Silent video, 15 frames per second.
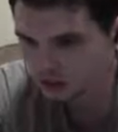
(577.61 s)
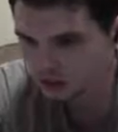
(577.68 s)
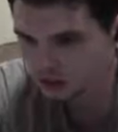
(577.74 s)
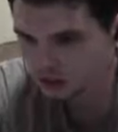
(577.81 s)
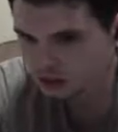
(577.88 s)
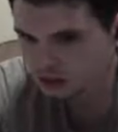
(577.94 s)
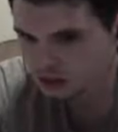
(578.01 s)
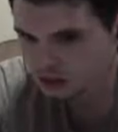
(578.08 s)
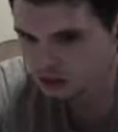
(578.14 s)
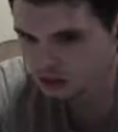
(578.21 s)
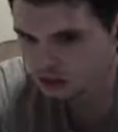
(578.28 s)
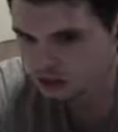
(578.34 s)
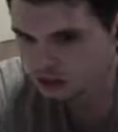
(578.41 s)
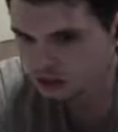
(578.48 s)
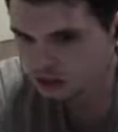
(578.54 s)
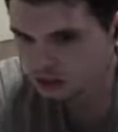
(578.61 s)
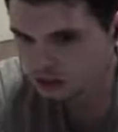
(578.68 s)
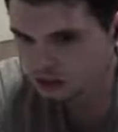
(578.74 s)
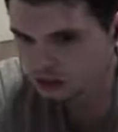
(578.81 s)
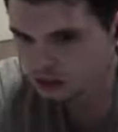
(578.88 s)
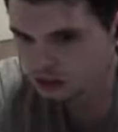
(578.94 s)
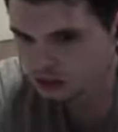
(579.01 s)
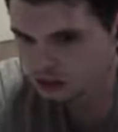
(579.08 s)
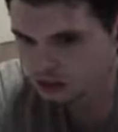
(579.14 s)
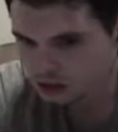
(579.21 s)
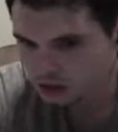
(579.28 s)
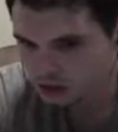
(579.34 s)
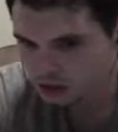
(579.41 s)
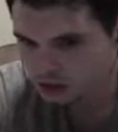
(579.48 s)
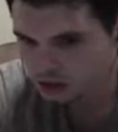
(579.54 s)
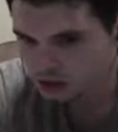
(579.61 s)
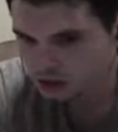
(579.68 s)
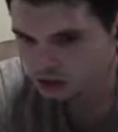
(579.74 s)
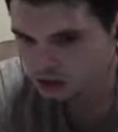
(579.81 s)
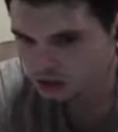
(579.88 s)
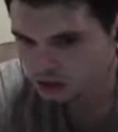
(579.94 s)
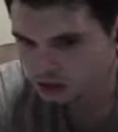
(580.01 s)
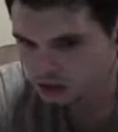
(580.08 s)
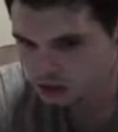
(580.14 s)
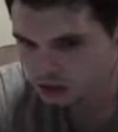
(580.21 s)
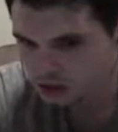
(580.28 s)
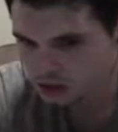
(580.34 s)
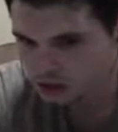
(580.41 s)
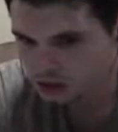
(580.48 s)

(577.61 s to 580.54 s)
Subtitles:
No one is speaking in this clip.